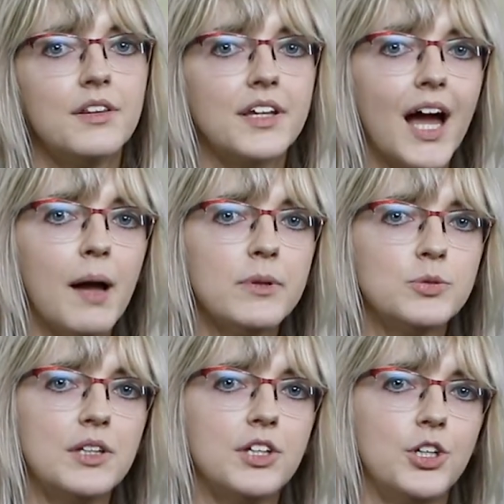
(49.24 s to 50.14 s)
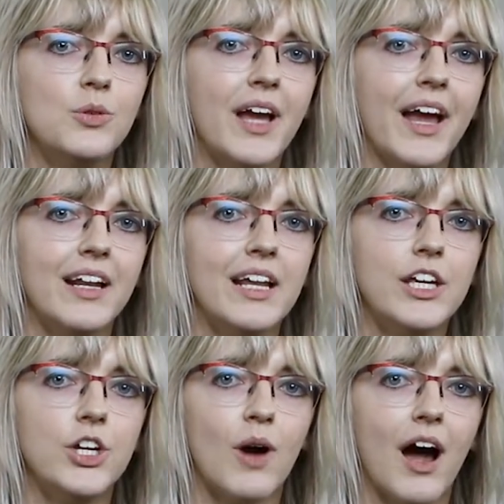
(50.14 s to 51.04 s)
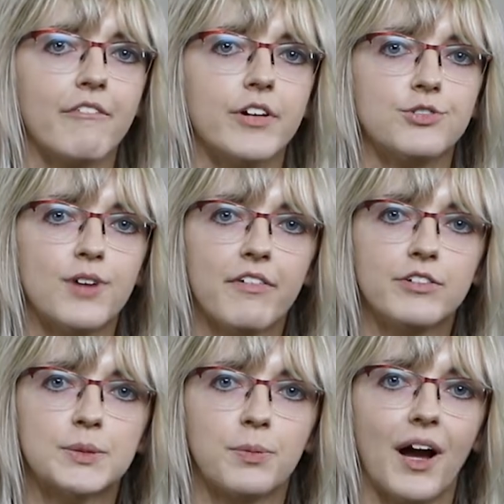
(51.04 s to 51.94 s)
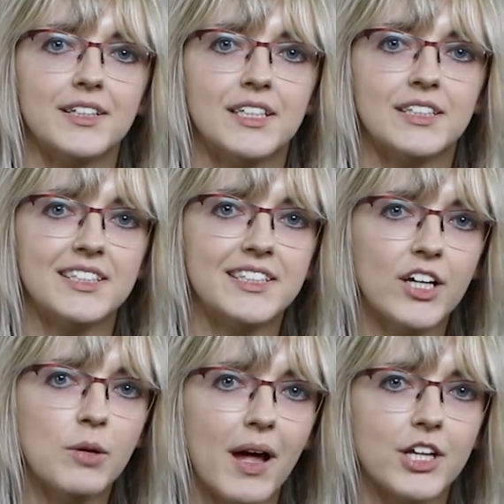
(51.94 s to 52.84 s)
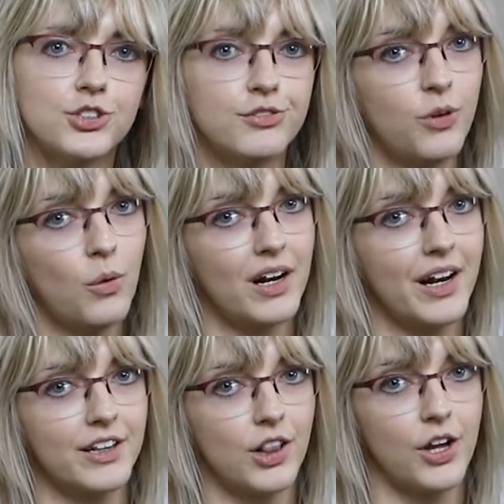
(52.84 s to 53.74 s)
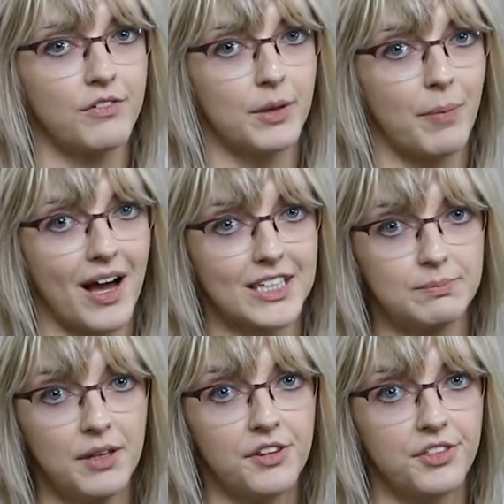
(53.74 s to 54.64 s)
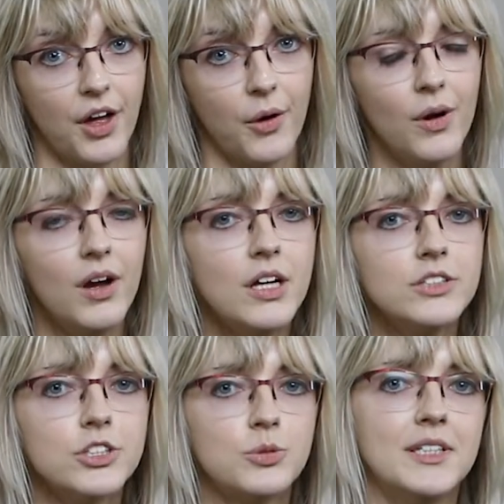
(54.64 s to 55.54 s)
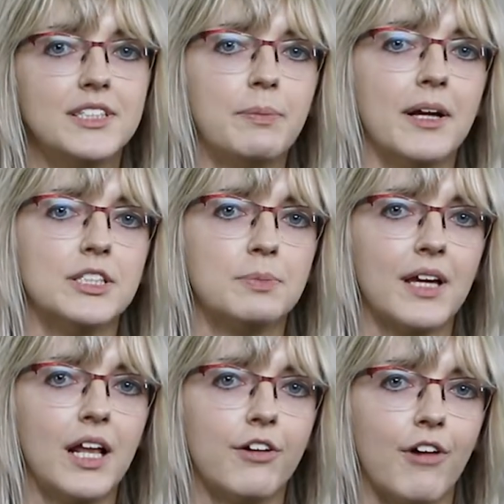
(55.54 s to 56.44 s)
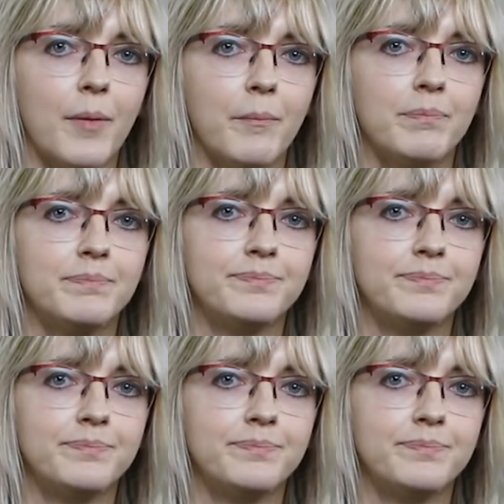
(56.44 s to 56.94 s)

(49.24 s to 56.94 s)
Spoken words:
The gap between the UK and EU average reference prices has still managed to fall a little over the past month, though, to 20 pence per kilogram.